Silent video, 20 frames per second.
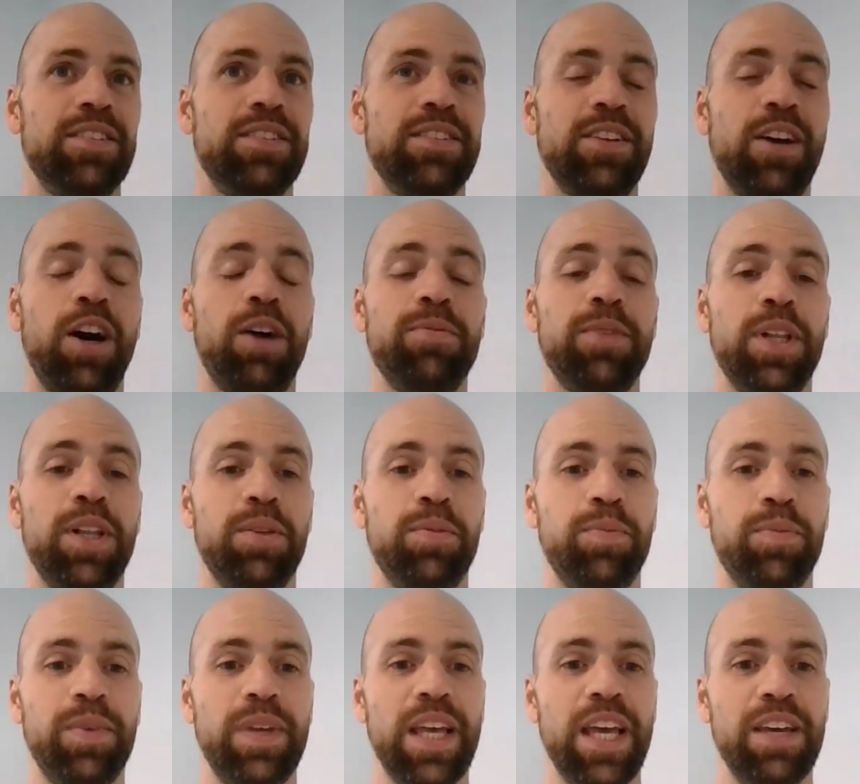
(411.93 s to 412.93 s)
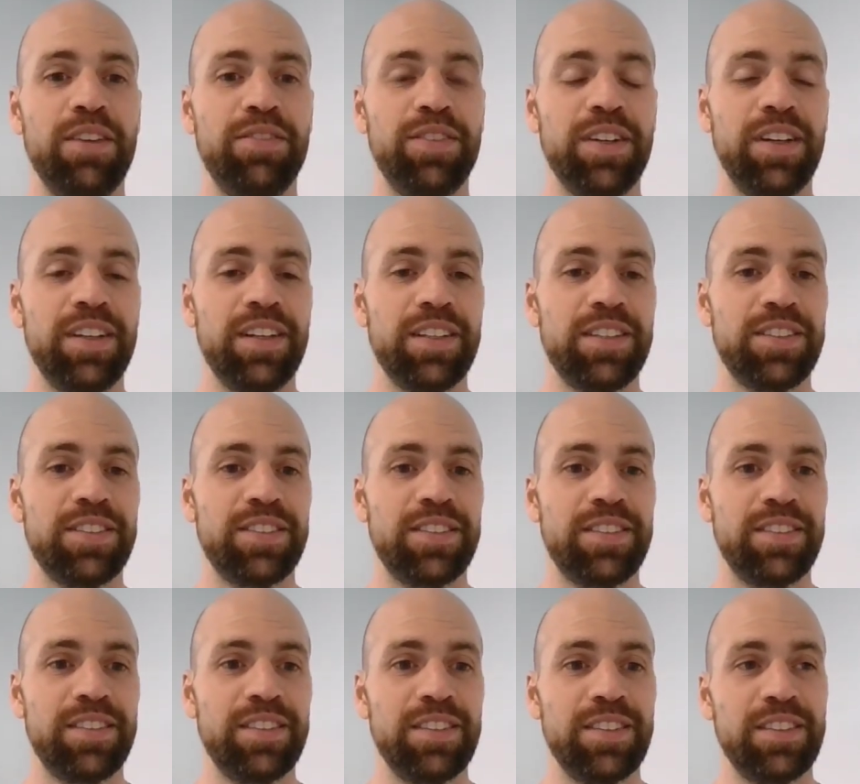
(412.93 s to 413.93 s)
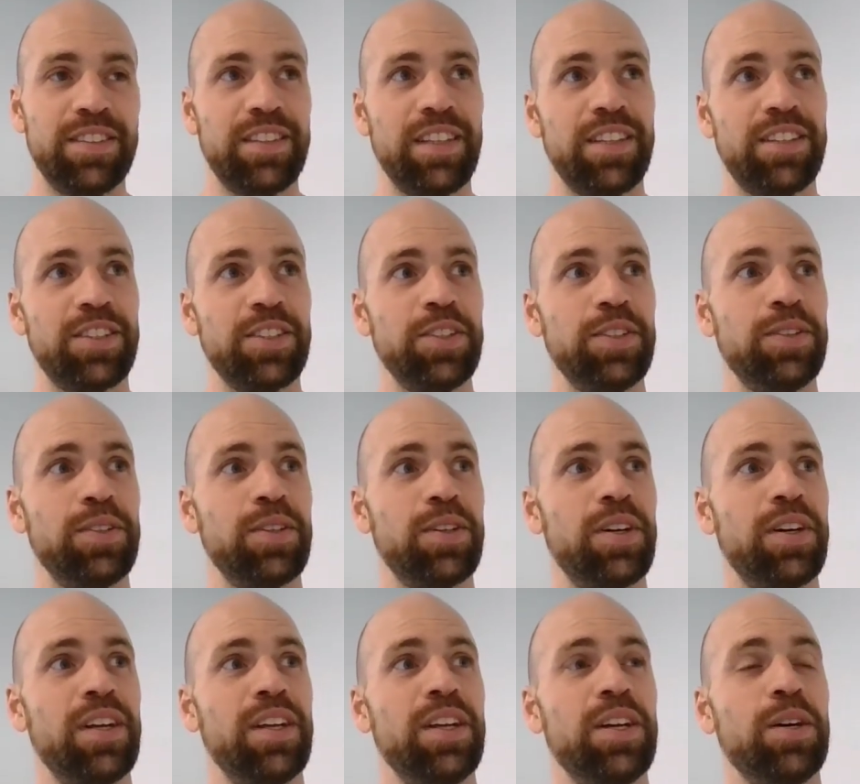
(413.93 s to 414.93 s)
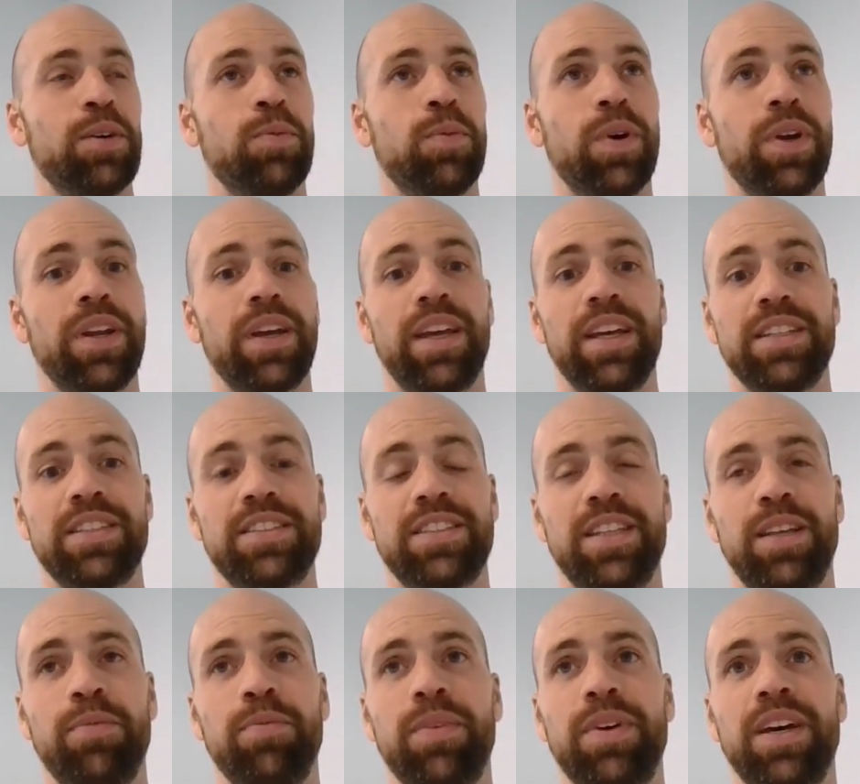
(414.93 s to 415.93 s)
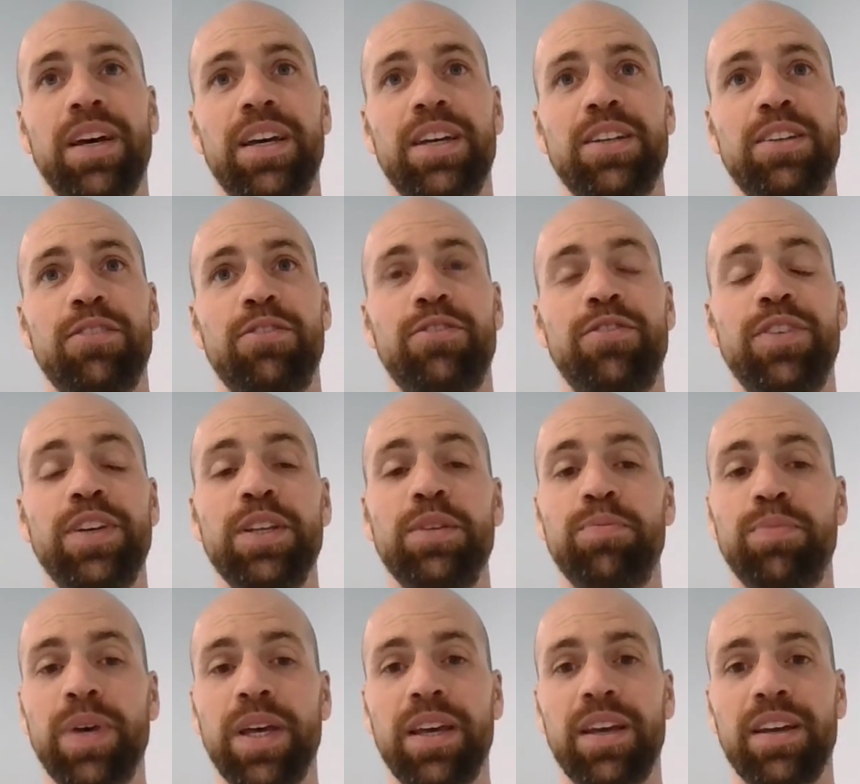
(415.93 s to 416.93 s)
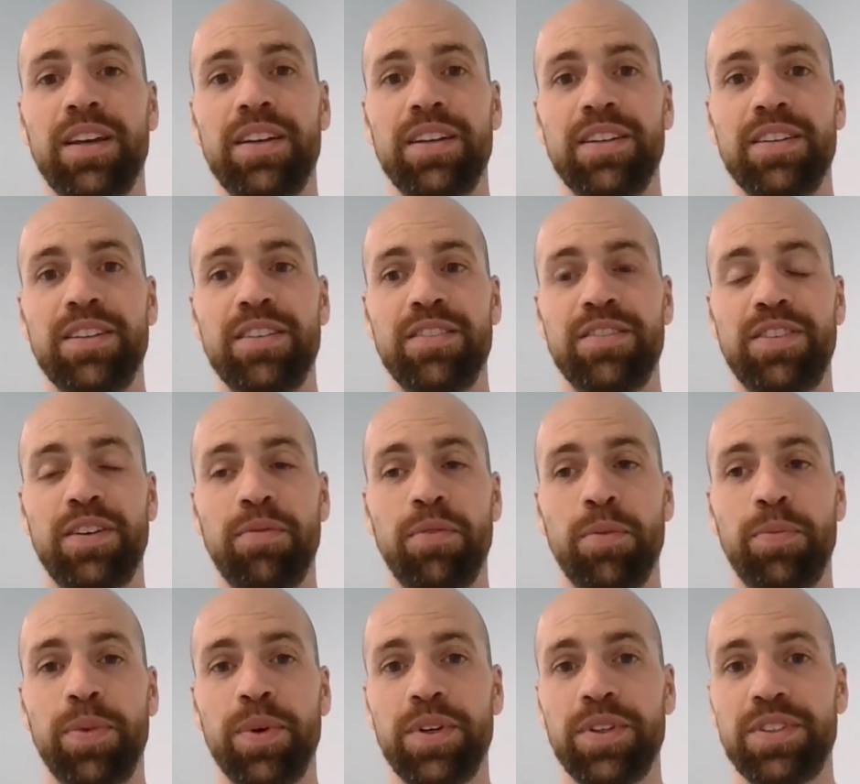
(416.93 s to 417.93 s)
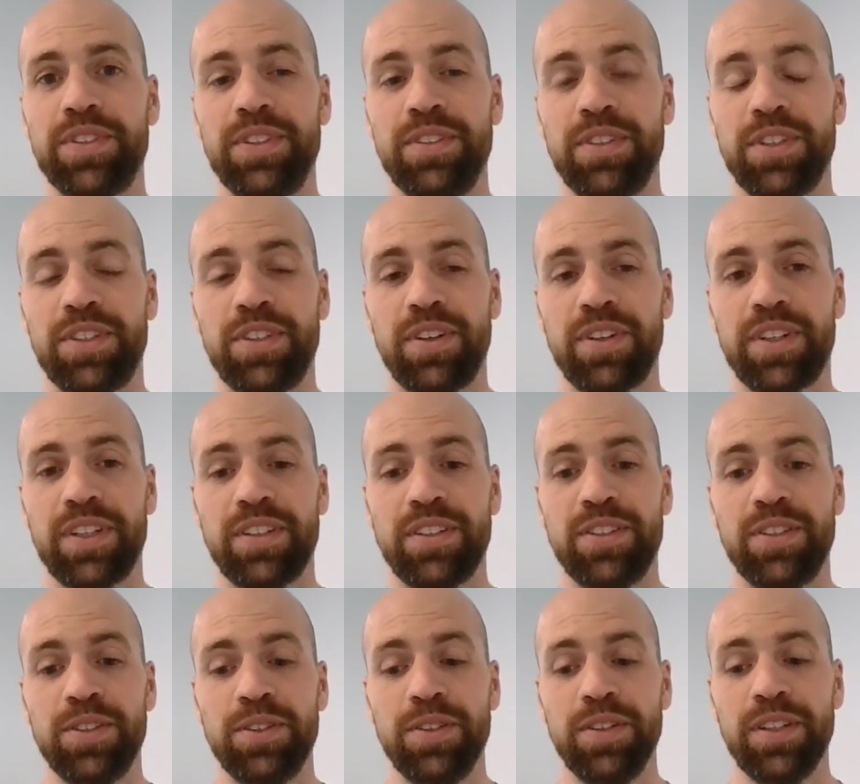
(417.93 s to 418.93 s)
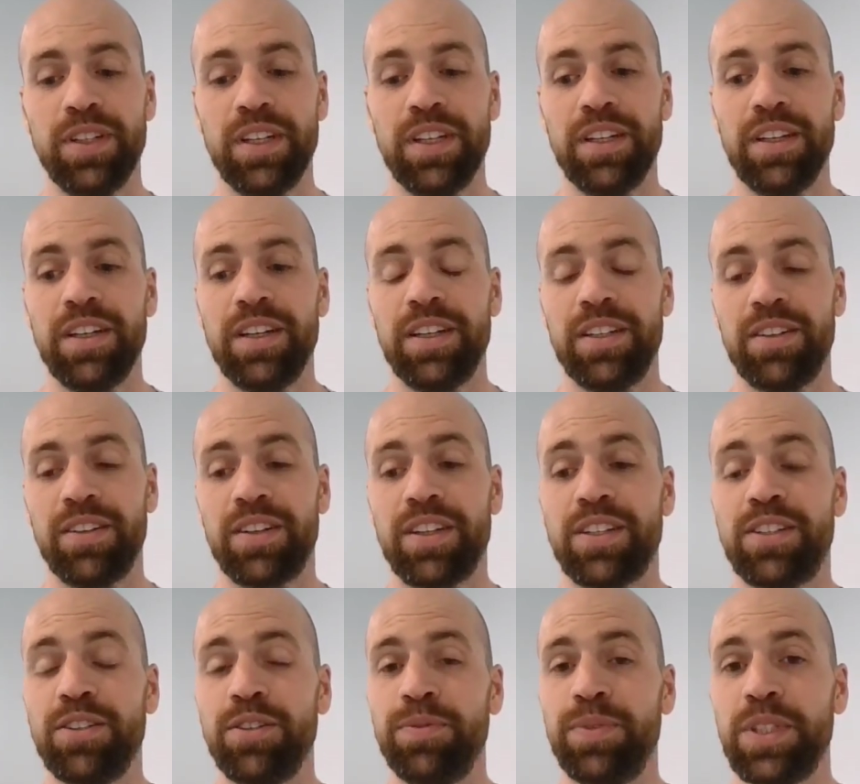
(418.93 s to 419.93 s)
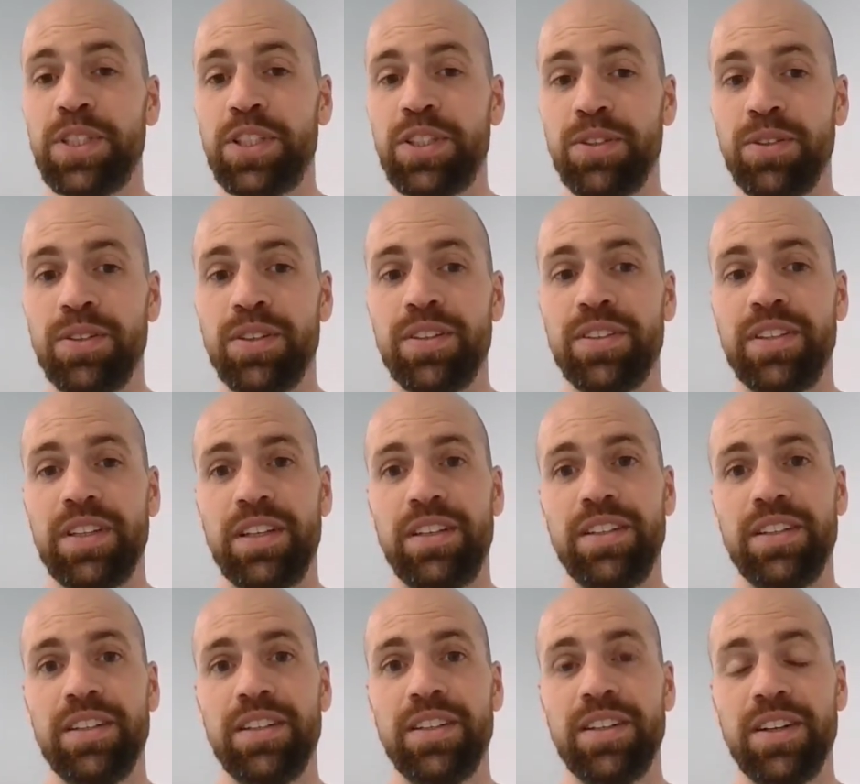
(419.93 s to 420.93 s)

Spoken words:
normal behavior, that you want to get some kind of feedback from the person you're talking to in order to be sure that he